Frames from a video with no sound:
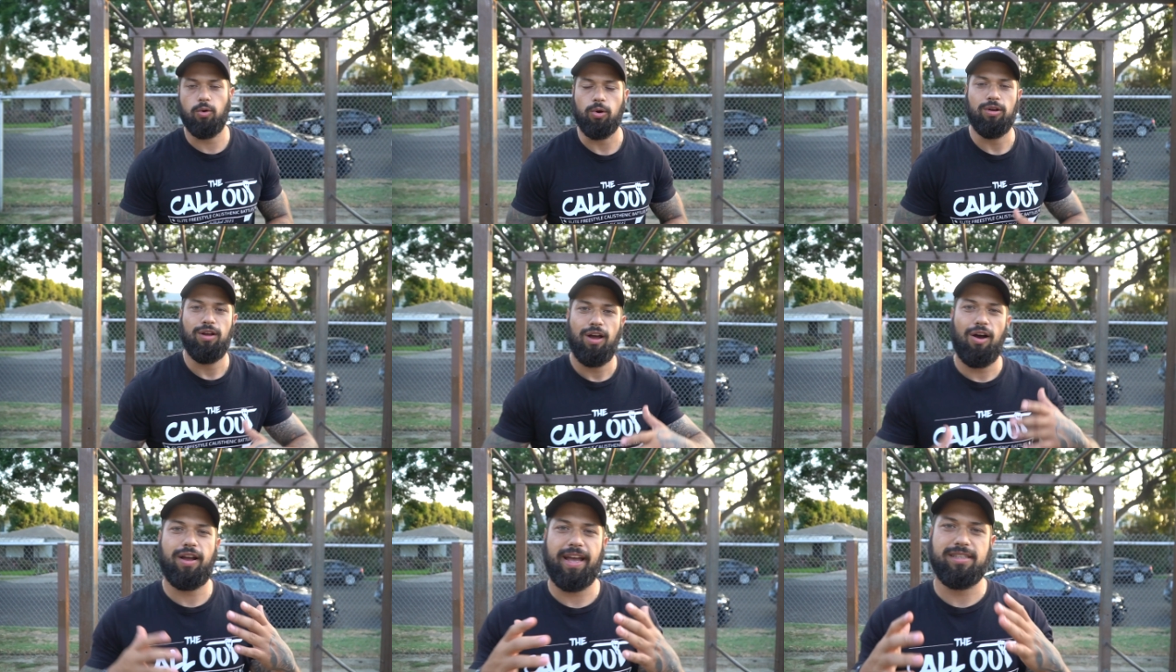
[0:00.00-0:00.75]
Cool.
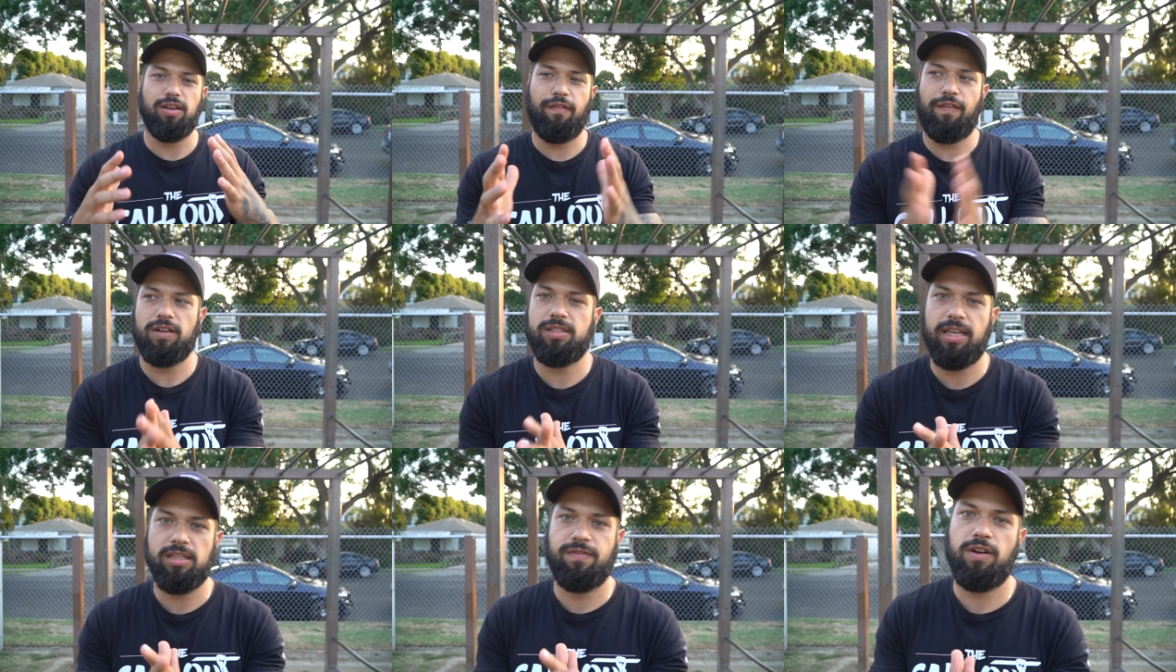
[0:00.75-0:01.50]
Okay, so first
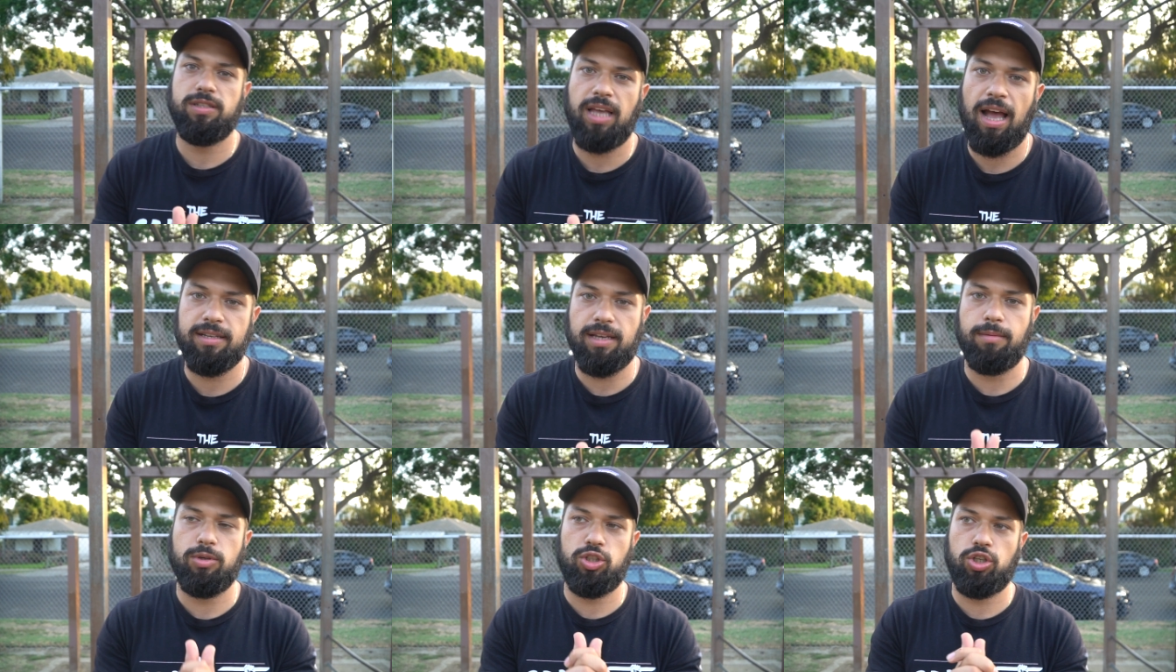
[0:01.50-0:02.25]
things first, guys,
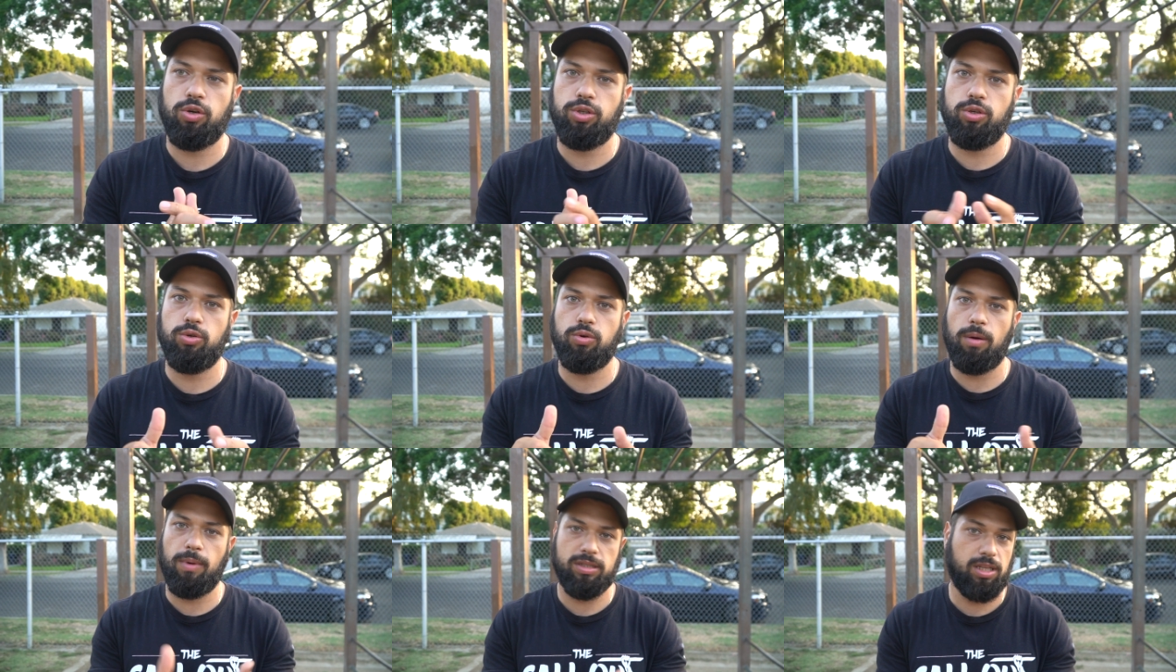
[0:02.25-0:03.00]
I'm gonna show
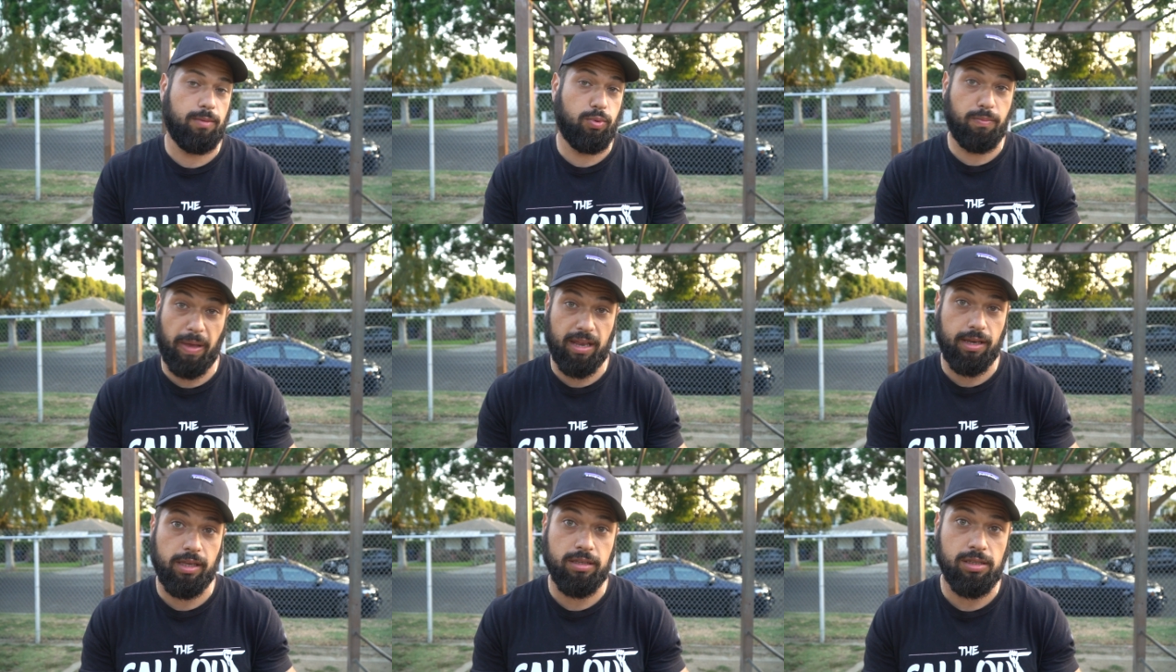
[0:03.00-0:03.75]
you a muscle up with
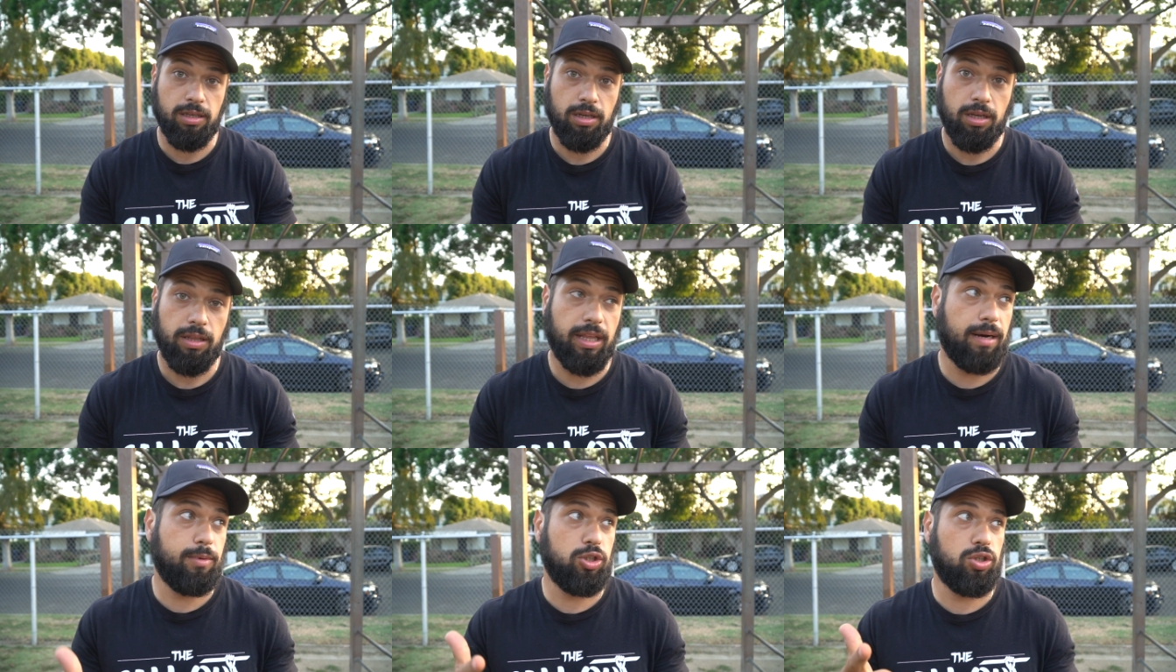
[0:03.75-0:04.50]
bent knees,
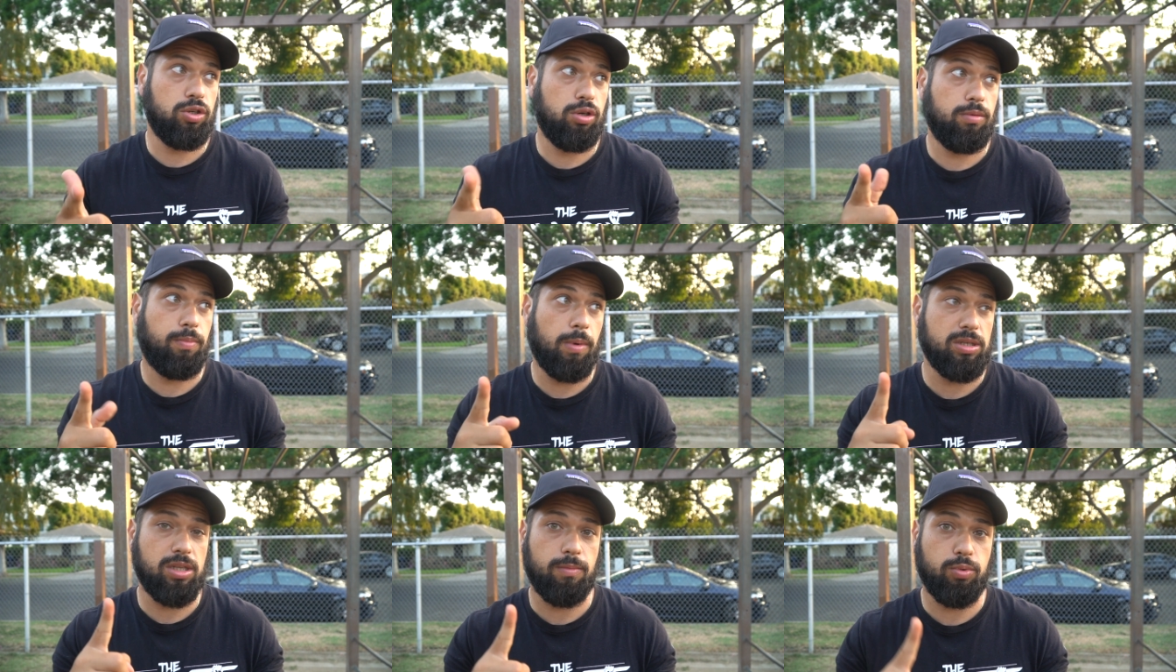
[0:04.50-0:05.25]
then I'm gonna show you a
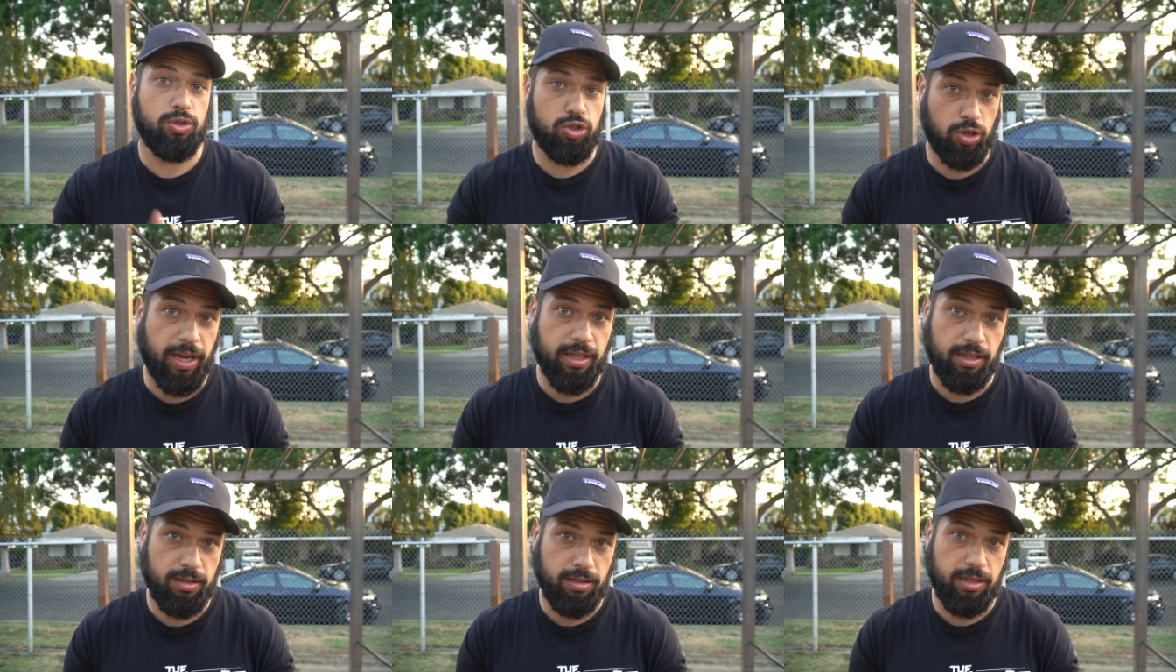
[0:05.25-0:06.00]
muscle up with straight
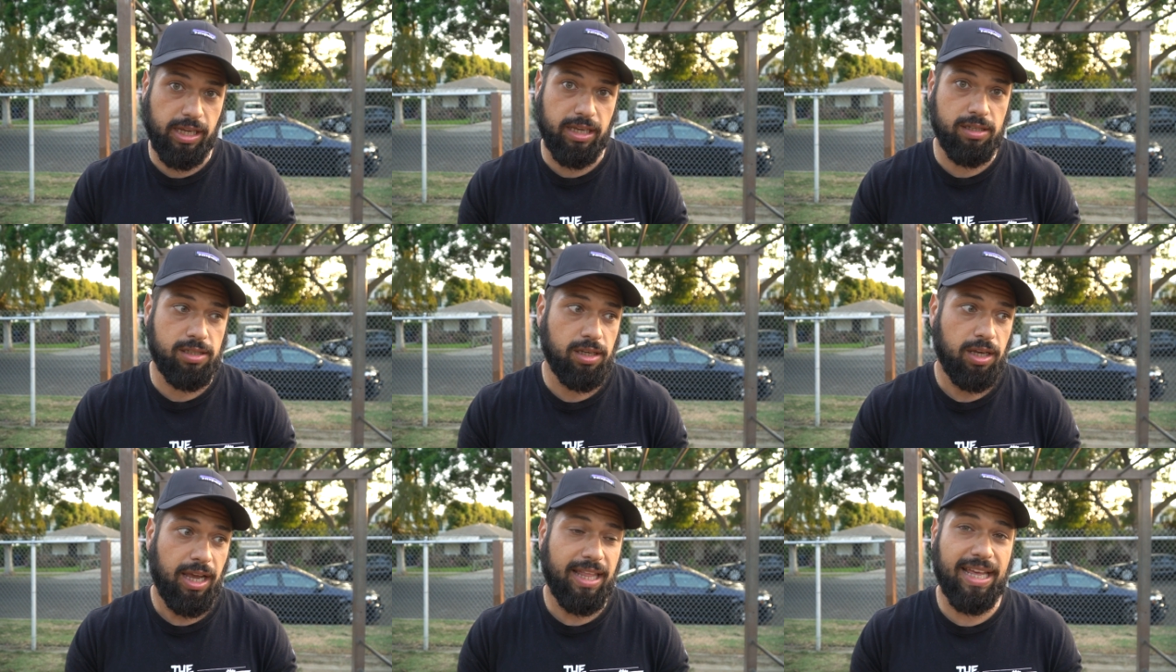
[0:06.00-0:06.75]
knees,
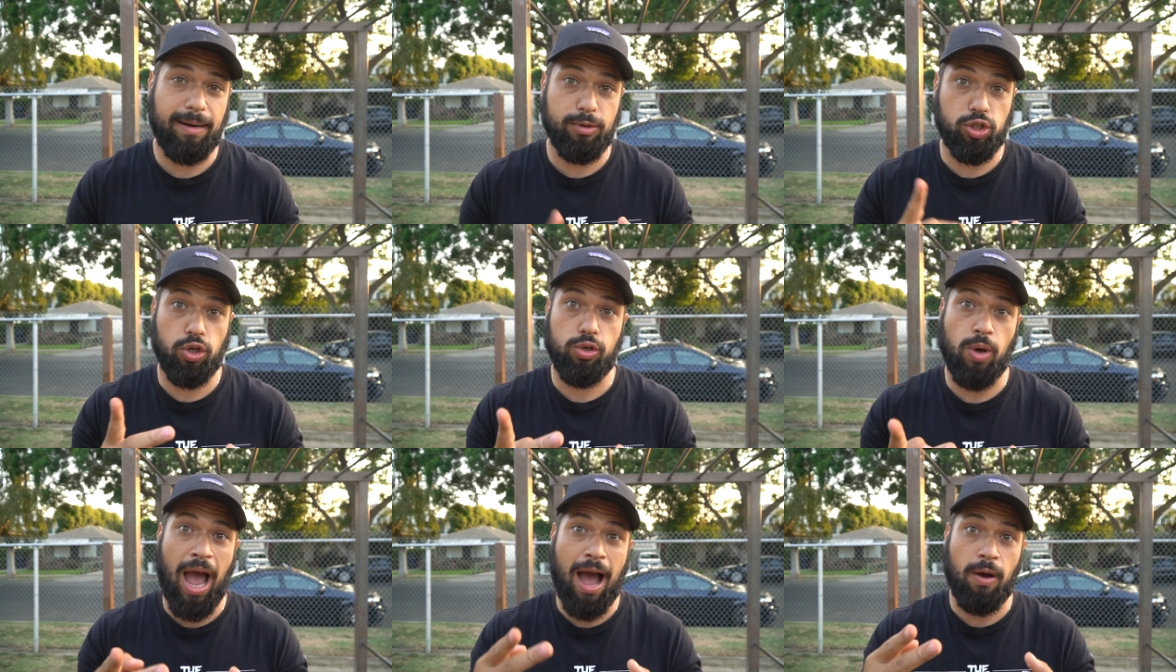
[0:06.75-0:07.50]
and then I'm gonna show
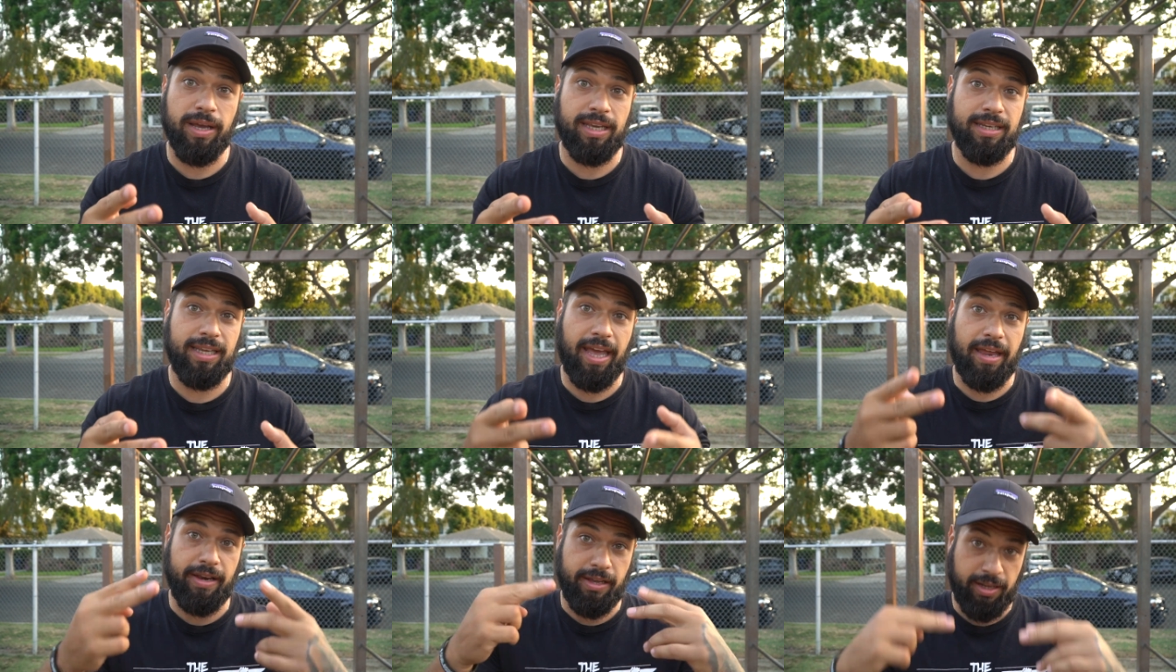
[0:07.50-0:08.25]
you how it can
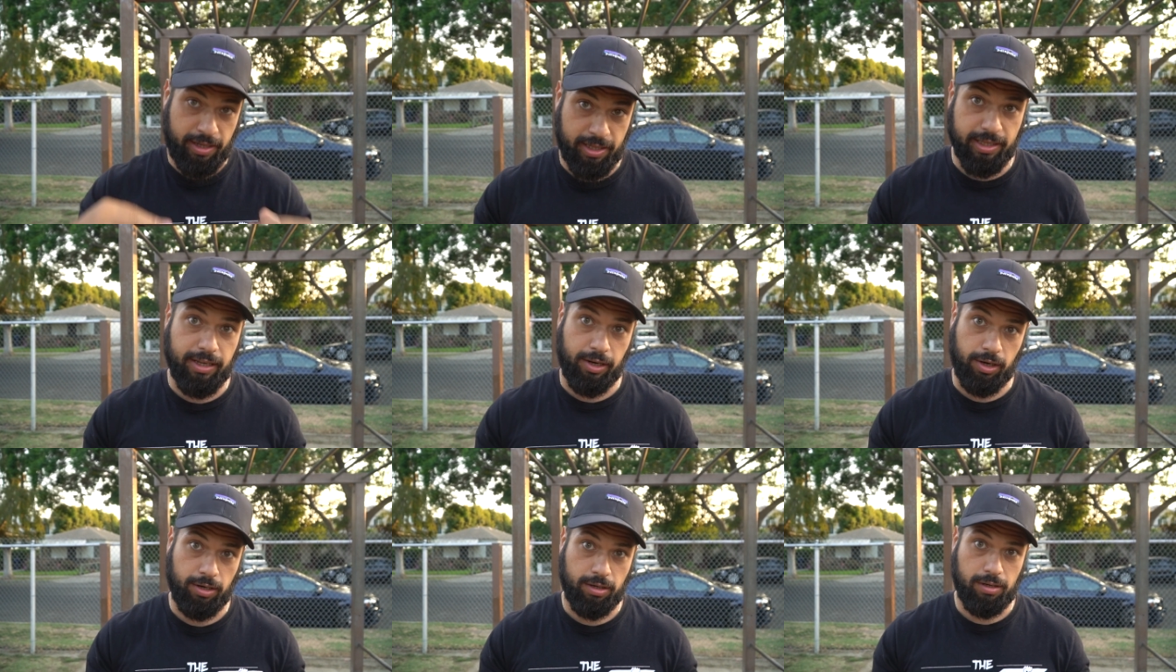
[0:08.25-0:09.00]
get
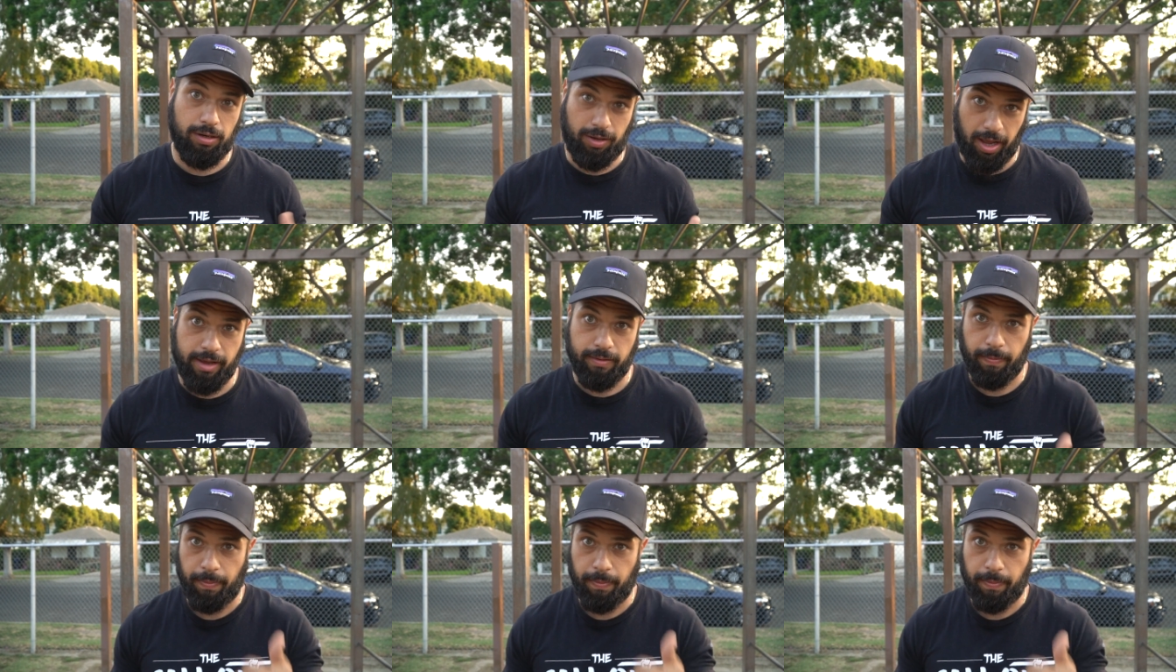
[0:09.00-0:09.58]
cleaner, okay?